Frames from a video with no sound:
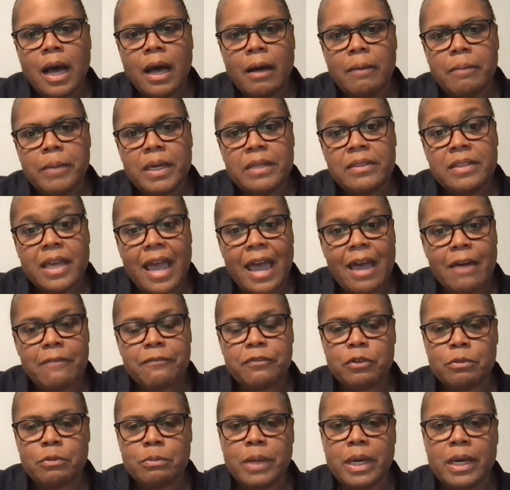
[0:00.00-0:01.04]
in the
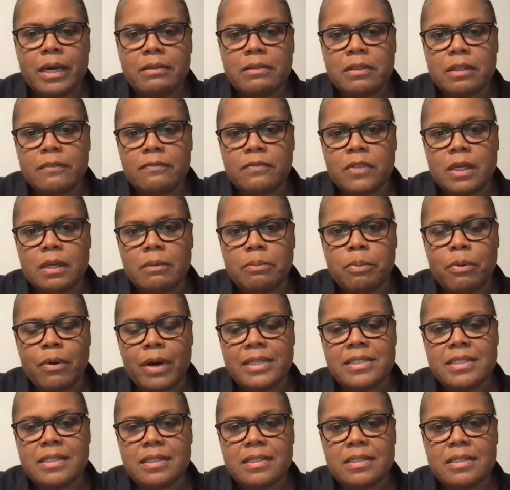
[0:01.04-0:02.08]
aftermath of the
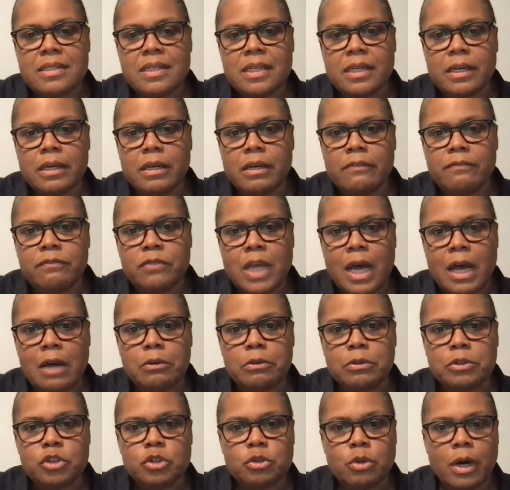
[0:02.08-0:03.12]
presidency of
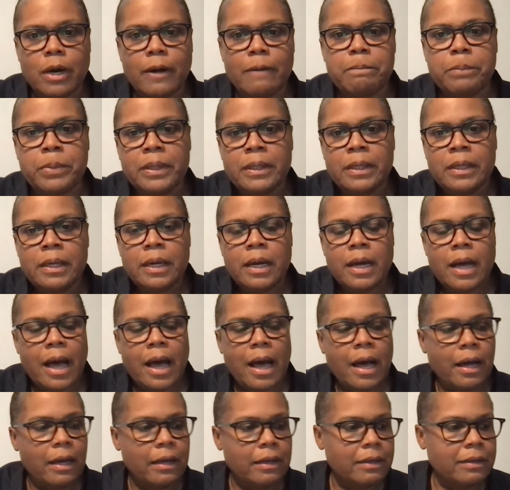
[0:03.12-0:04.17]
Donald Trump.
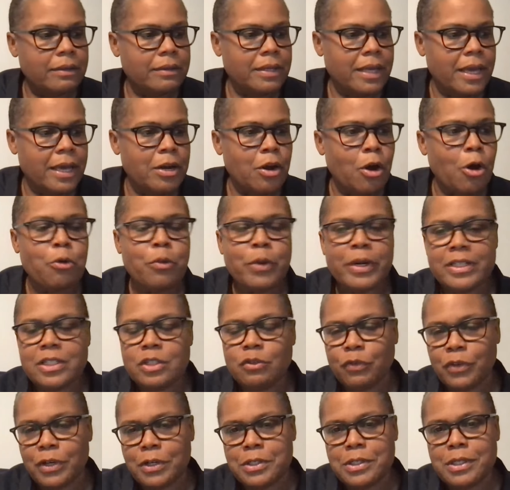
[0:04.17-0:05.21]
It
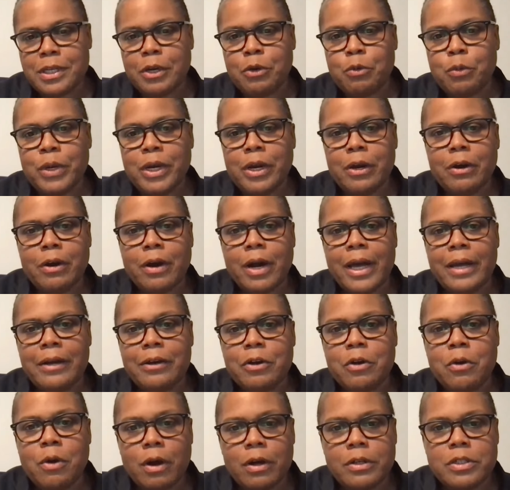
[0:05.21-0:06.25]
always feels like we are at
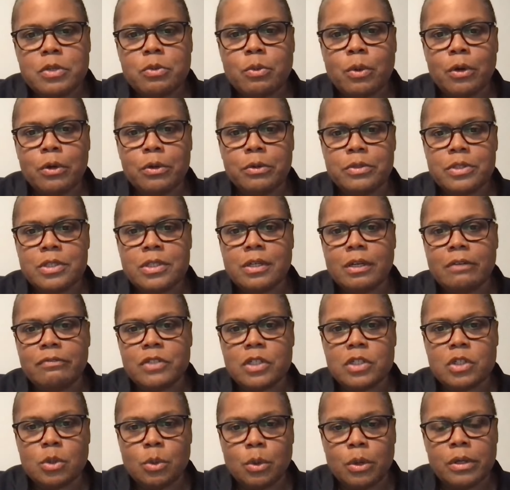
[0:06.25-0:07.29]
a crossroads of
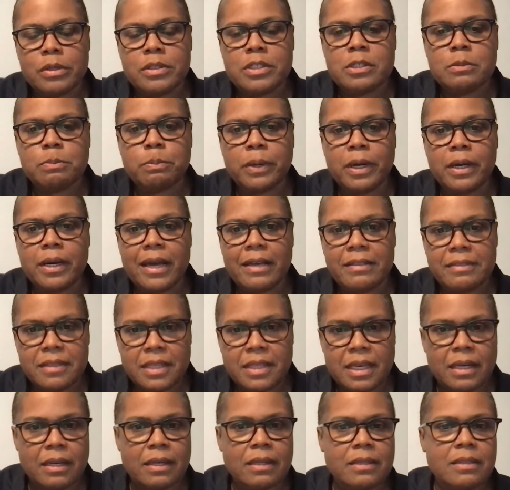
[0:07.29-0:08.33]
sorts, but I
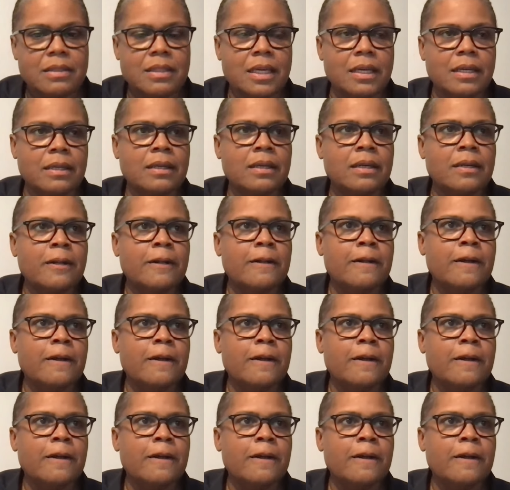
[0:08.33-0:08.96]
think that